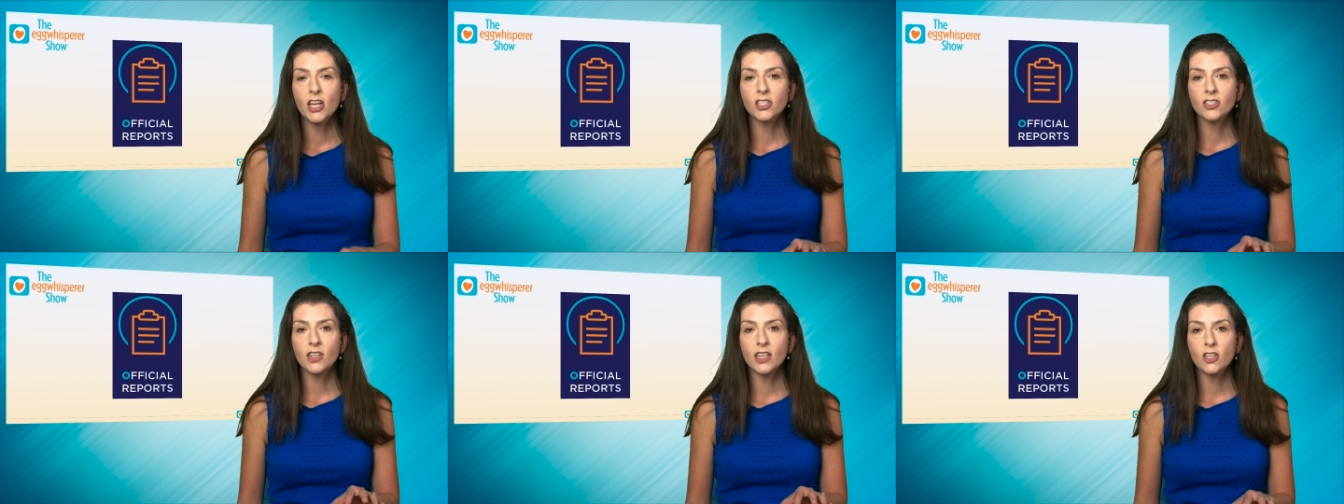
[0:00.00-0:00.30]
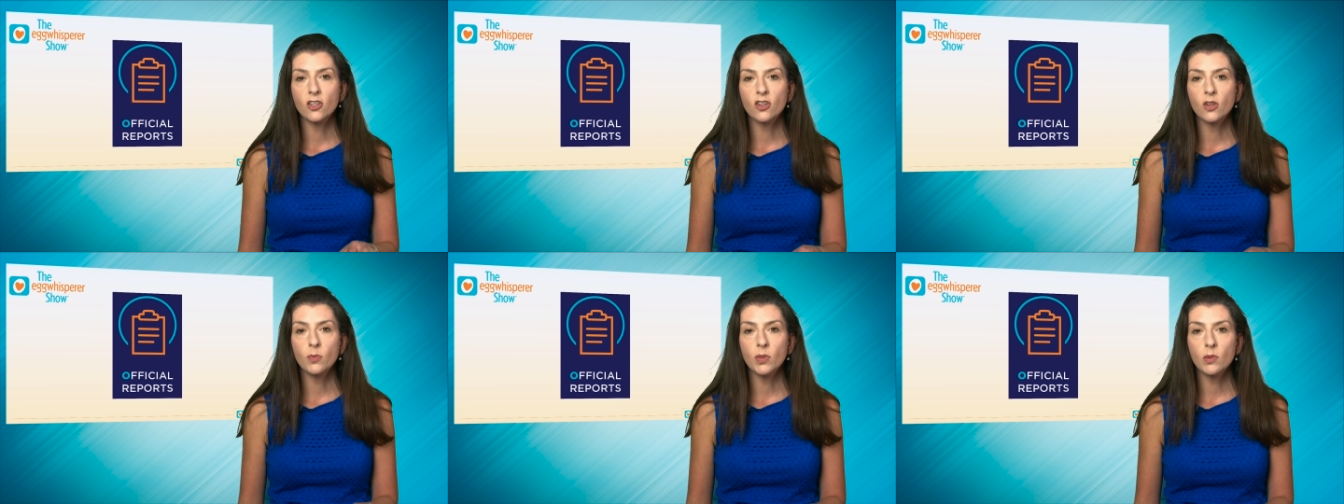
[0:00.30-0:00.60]
so that
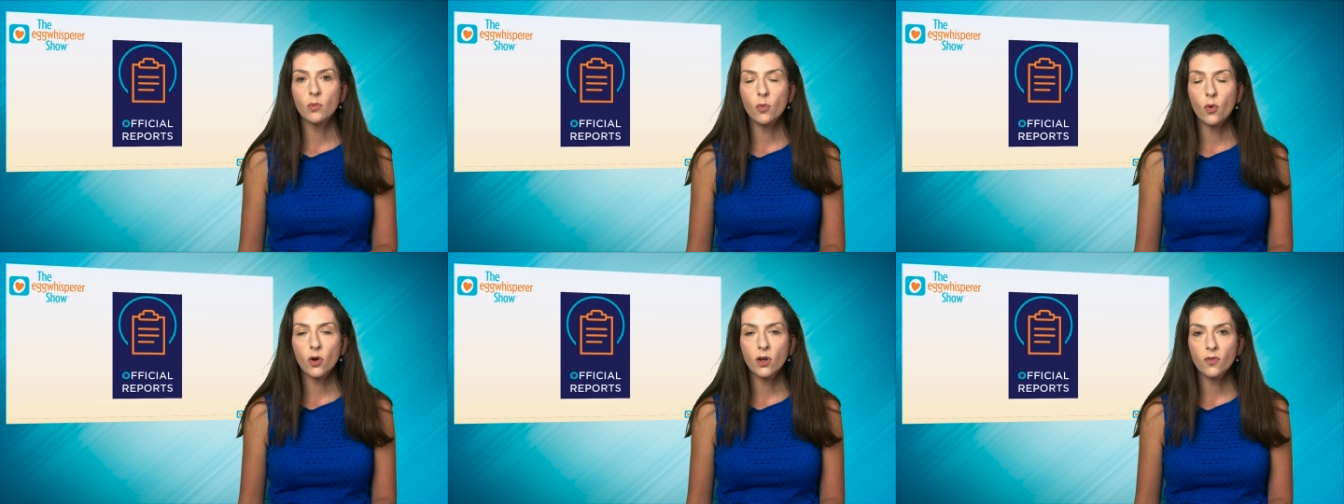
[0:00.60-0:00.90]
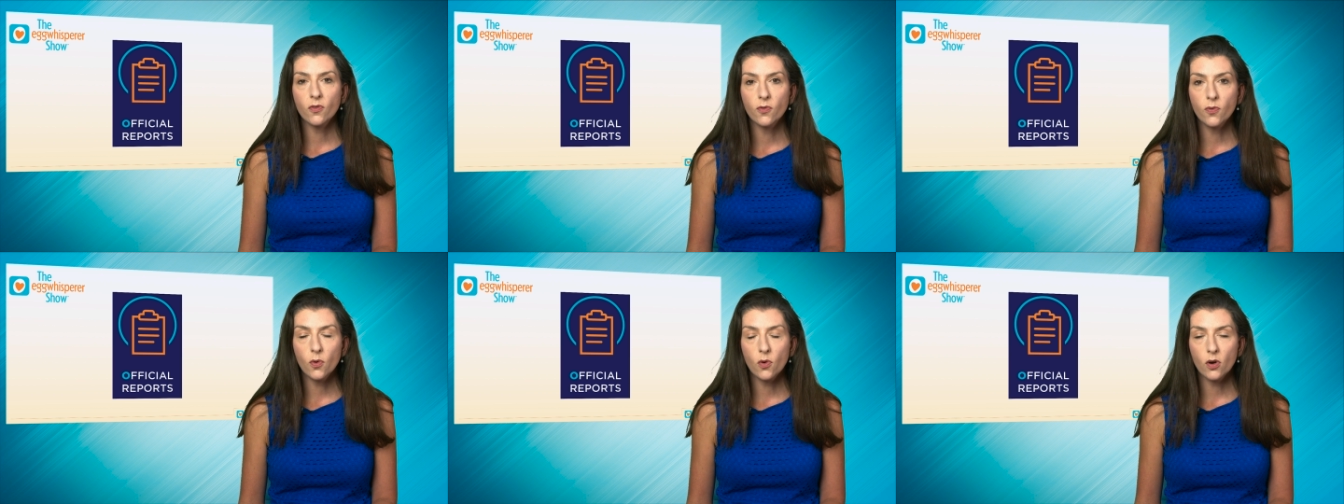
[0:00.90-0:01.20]
you can be more
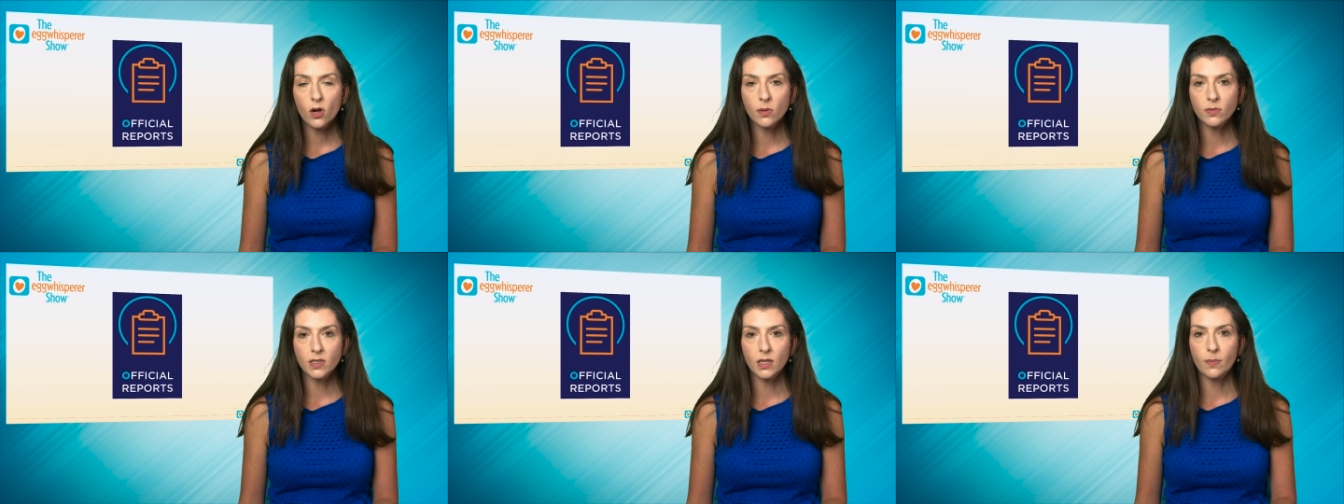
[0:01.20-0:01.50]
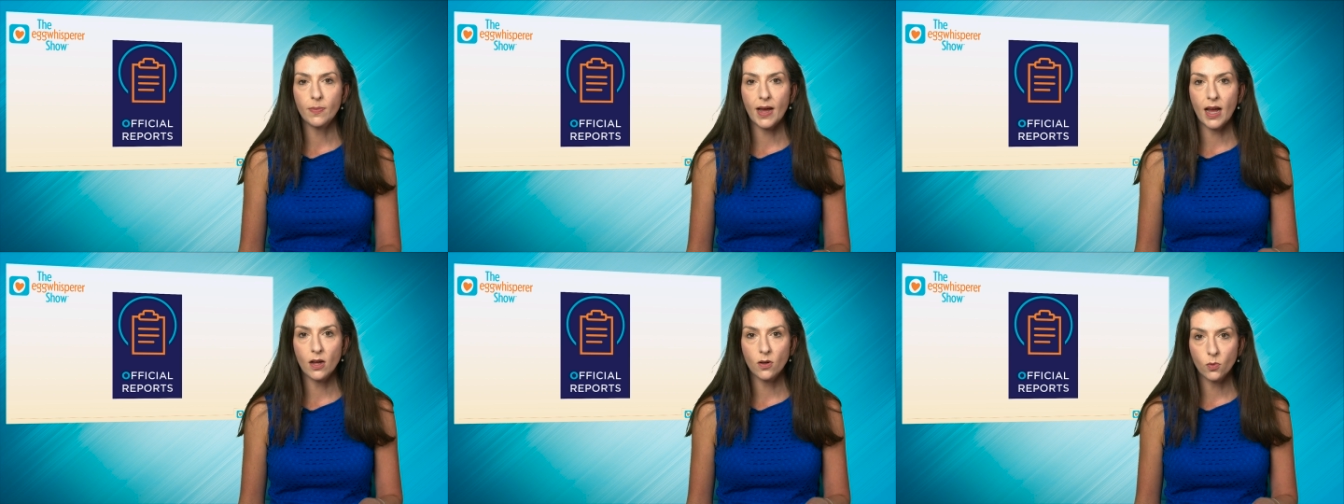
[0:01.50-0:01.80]
informed
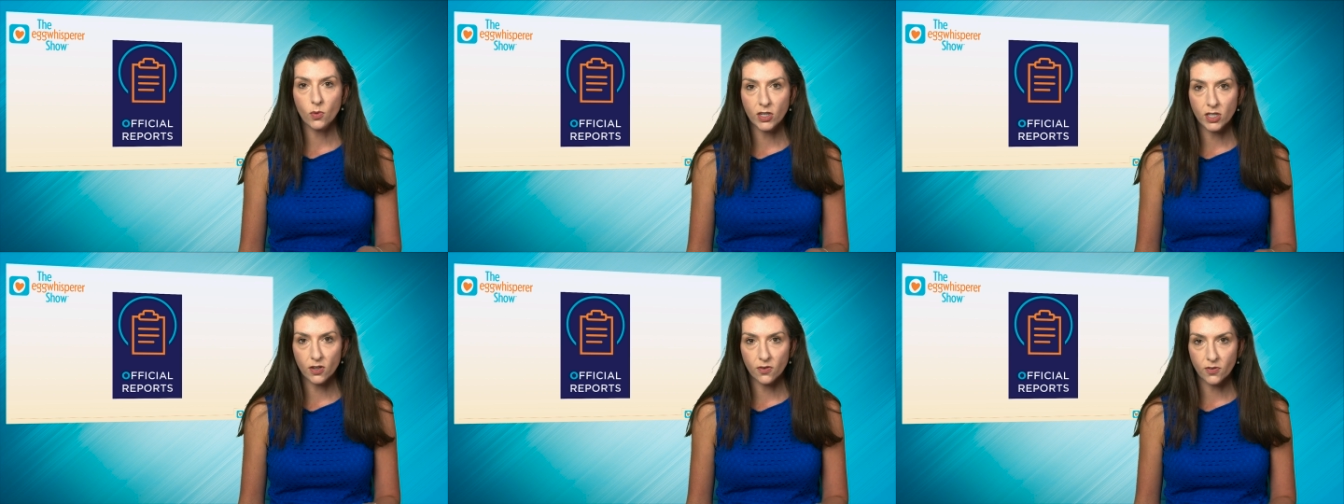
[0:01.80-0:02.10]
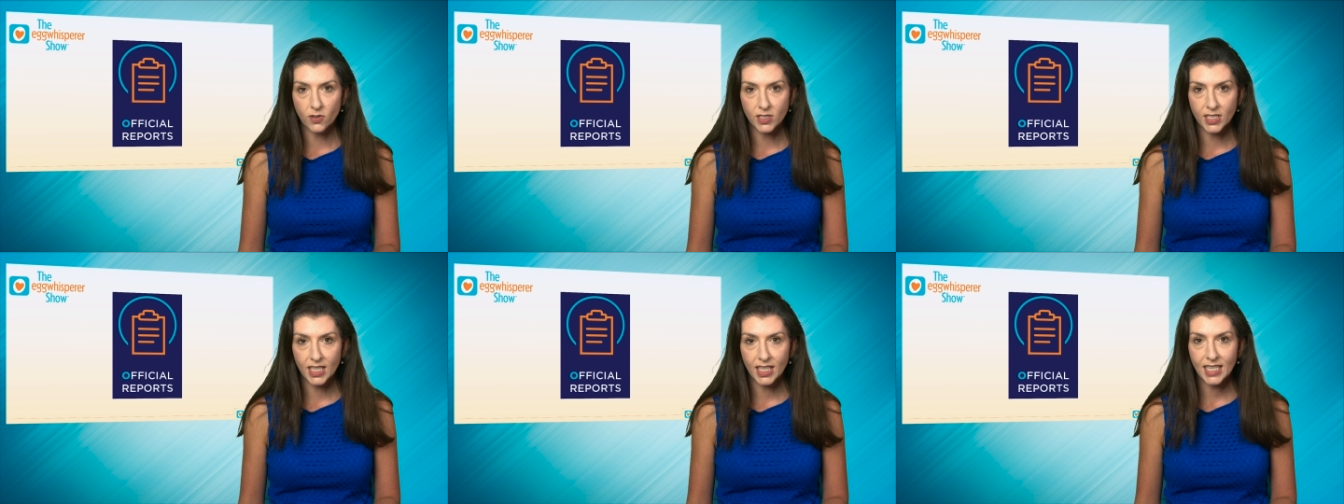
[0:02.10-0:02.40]
about what your
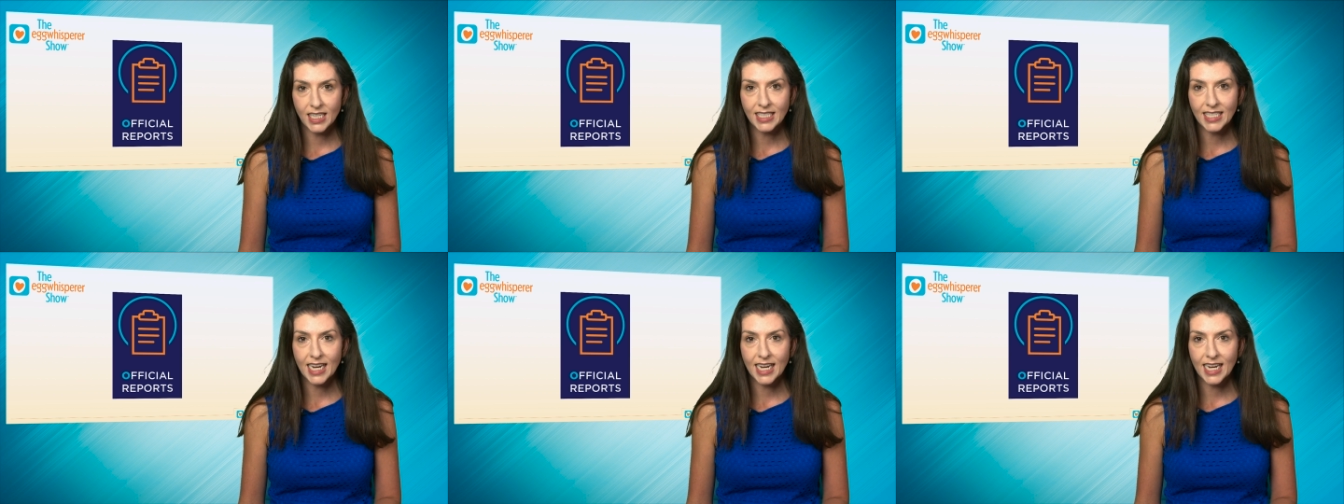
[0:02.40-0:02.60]
fertility